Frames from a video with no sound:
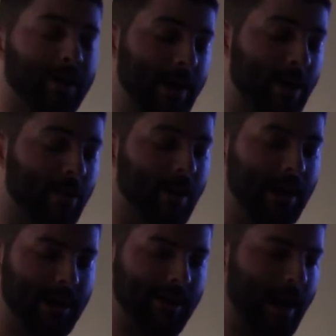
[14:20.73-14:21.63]
Now,
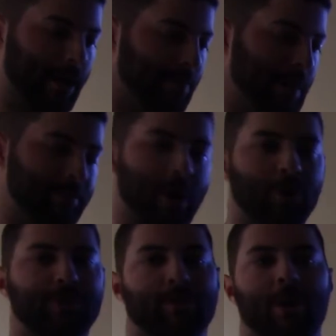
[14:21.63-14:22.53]
that could be
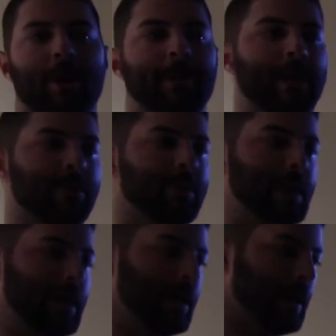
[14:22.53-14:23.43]
post-prom, it could
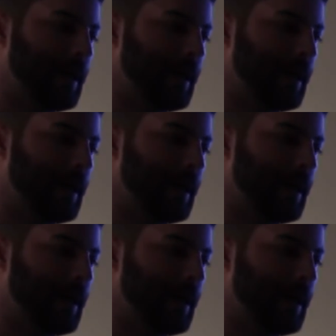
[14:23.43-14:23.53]
be